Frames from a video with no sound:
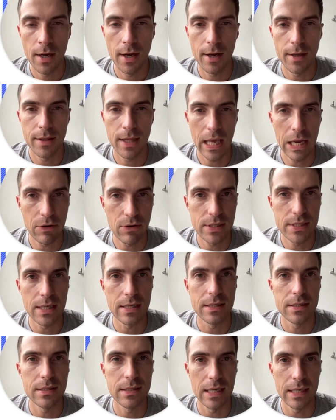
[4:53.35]
and the areas that
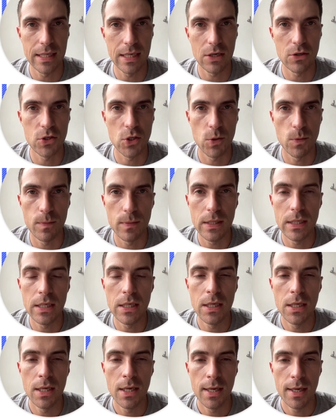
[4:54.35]
stand out to
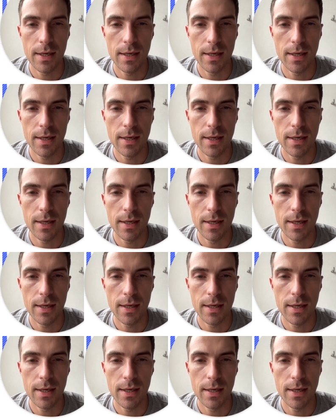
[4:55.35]
me